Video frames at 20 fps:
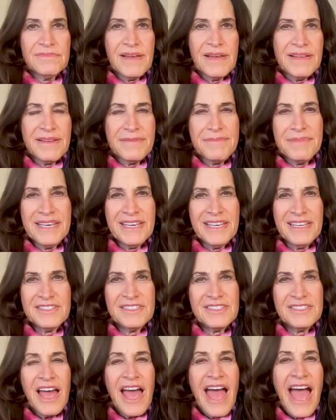and
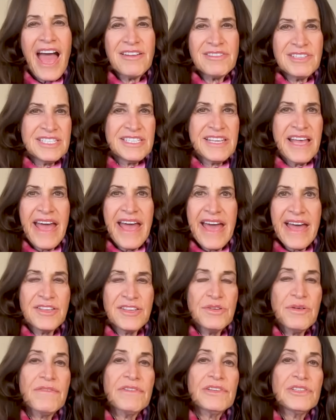because how
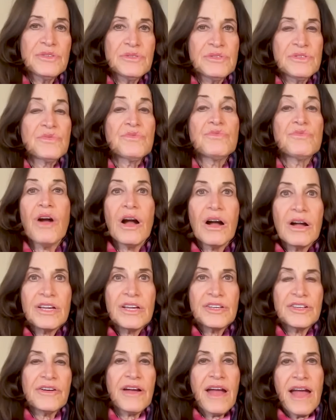sad you have a loose rug
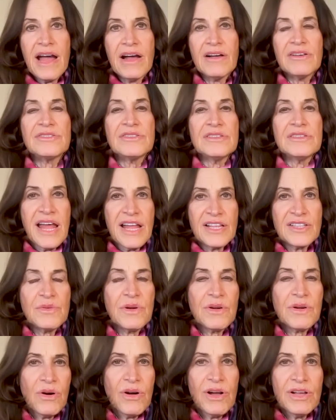in your house and that's
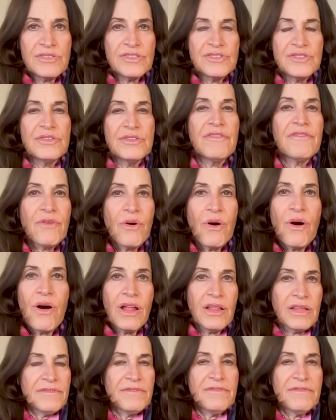what causes you to
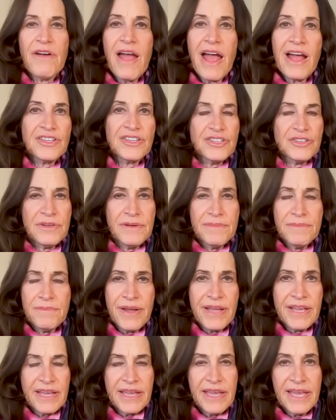fall and fracture and
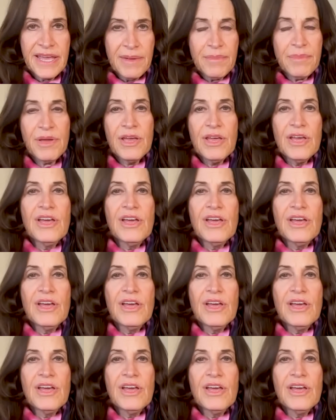break a hip.